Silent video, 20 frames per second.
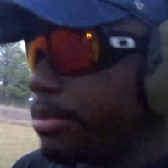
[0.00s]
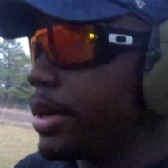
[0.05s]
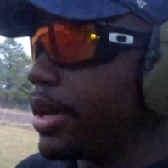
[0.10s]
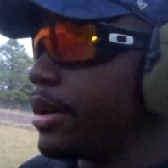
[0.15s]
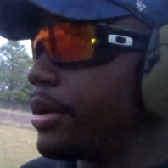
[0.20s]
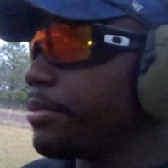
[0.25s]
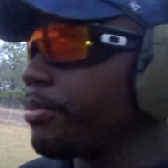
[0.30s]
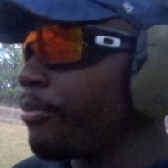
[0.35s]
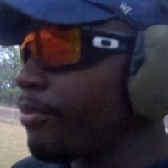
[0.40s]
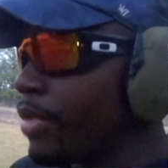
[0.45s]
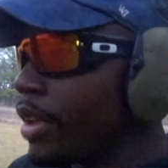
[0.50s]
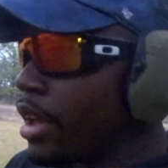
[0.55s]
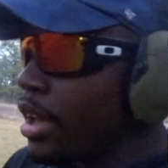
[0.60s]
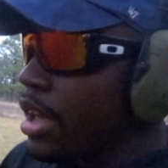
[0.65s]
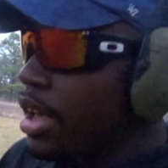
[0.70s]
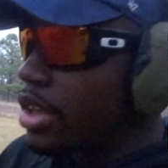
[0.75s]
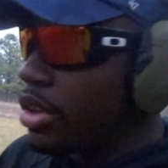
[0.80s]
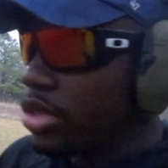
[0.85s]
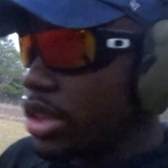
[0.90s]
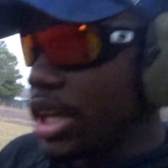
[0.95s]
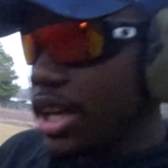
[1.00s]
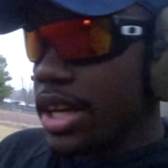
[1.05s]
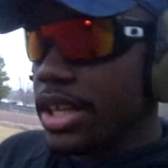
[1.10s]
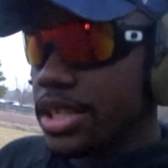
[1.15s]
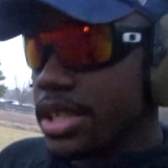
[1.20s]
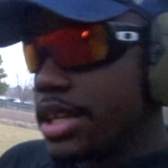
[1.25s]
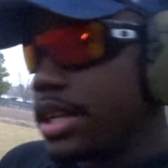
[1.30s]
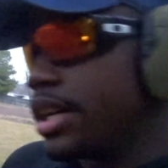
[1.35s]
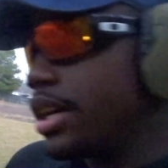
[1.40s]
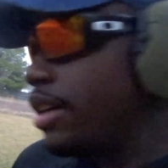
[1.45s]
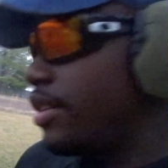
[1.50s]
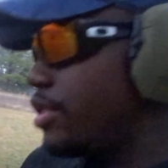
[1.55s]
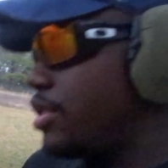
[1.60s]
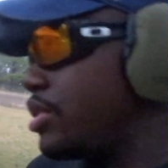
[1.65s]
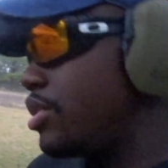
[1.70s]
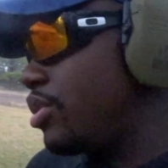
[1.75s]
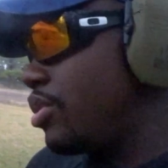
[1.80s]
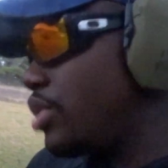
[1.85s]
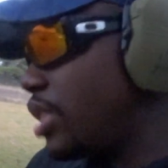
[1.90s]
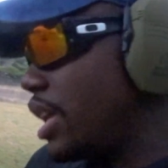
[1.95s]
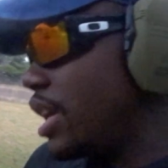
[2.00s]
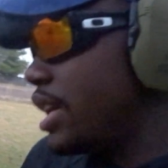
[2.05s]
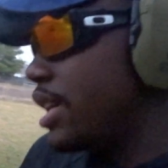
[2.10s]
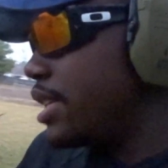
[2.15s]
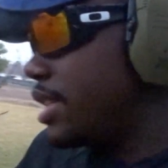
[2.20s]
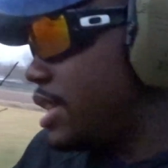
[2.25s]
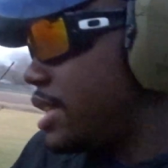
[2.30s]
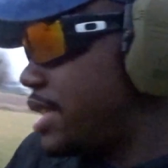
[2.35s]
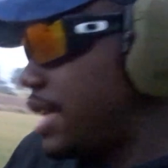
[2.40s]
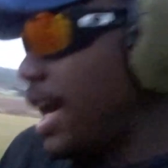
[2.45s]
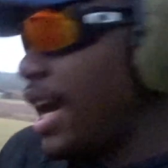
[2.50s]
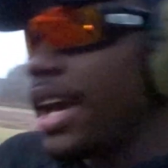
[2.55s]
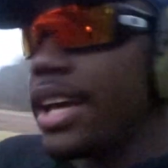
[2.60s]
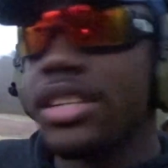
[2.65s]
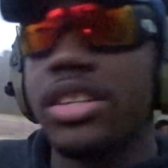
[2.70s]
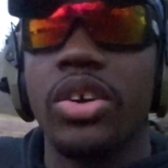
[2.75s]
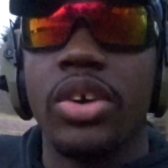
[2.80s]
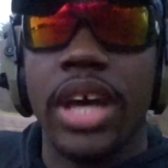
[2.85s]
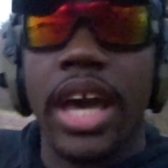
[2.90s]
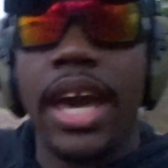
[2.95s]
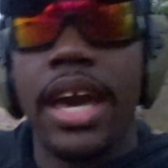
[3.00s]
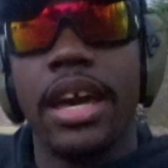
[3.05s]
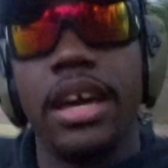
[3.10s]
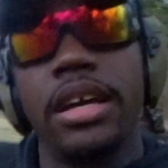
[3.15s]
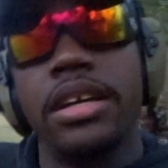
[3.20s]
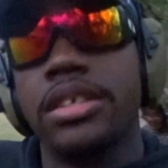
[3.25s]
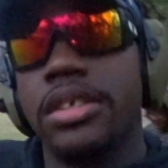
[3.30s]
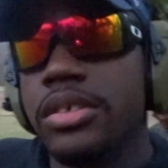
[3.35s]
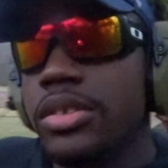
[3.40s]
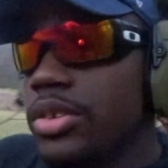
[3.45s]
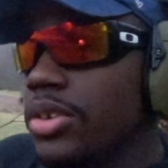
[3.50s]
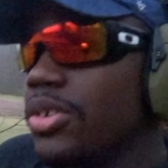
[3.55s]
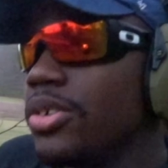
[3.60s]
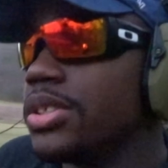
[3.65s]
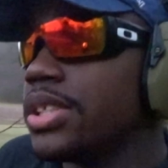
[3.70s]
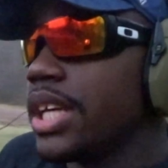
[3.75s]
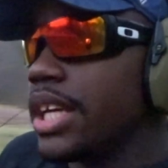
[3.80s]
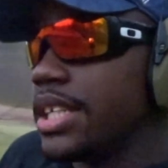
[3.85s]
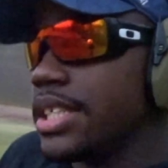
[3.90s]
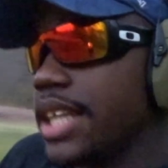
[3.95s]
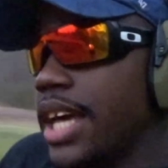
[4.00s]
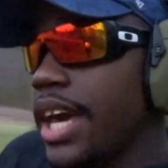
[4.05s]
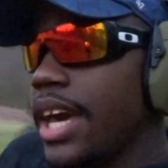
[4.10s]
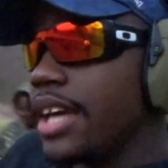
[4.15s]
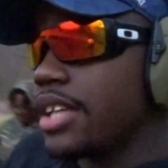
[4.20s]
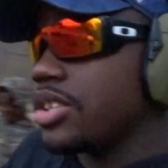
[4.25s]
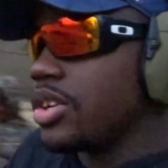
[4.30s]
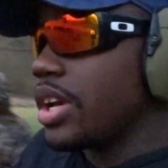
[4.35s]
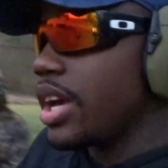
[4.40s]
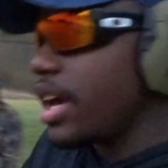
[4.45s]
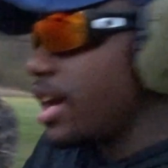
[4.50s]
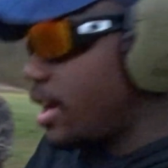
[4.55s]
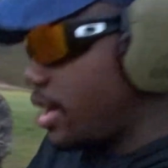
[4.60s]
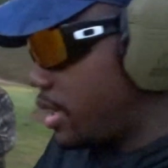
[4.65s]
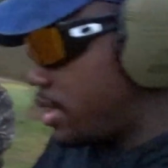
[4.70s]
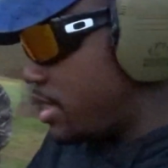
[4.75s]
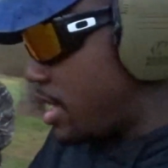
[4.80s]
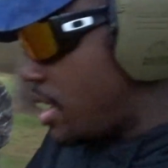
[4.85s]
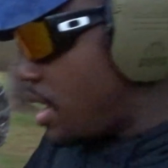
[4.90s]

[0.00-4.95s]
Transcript: man. You think it's a? Uh, do you think it's, ass or gas? You know what I'm saying? It's ass or gas.